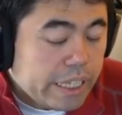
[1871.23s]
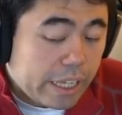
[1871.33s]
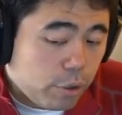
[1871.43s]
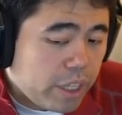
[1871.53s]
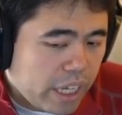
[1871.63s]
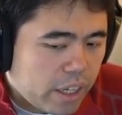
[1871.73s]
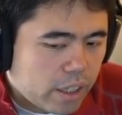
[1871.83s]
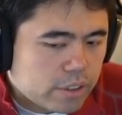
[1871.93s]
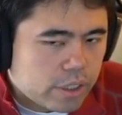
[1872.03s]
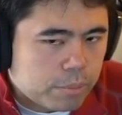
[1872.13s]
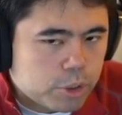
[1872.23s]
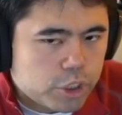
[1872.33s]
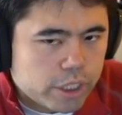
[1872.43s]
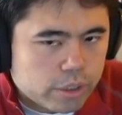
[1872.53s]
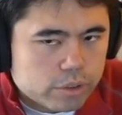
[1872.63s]
yeah you can unsub to
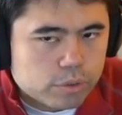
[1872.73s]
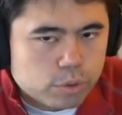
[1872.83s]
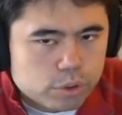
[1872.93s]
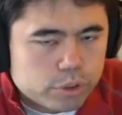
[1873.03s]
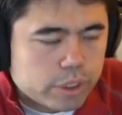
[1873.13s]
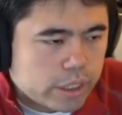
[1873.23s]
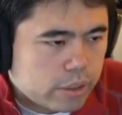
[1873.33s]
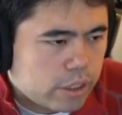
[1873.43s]
channels of course you can